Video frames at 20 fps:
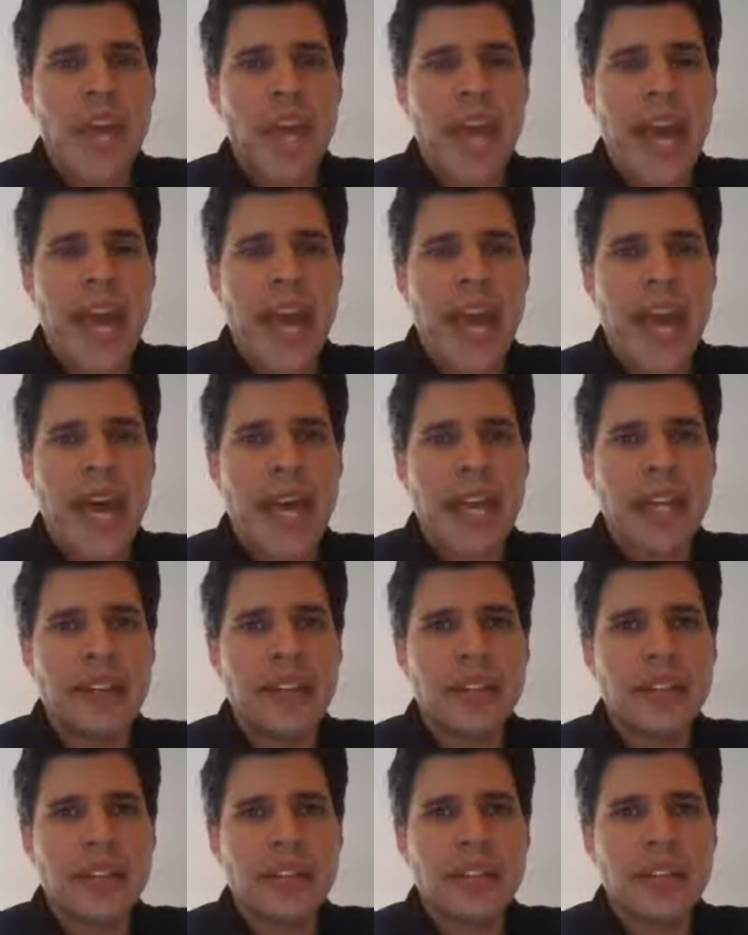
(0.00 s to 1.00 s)

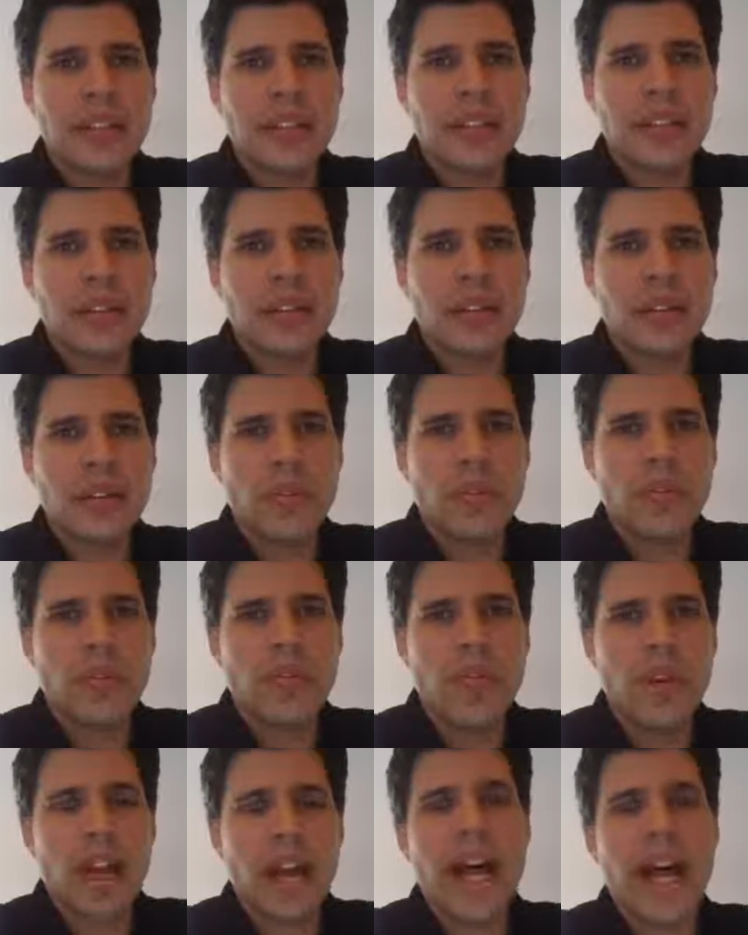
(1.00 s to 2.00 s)
And
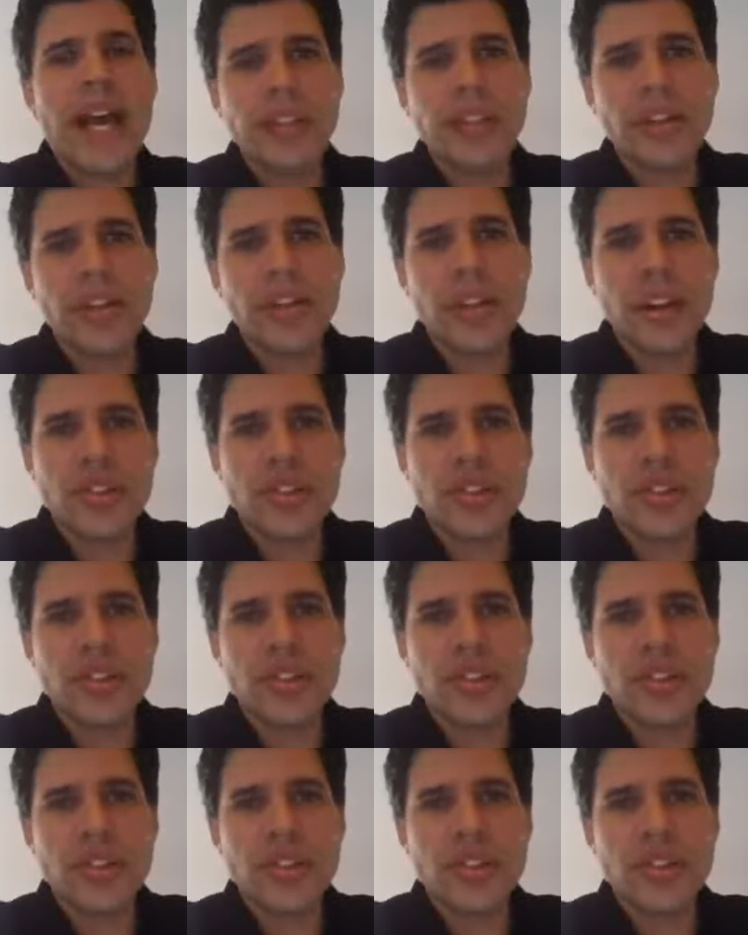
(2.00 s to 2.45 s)
what I learned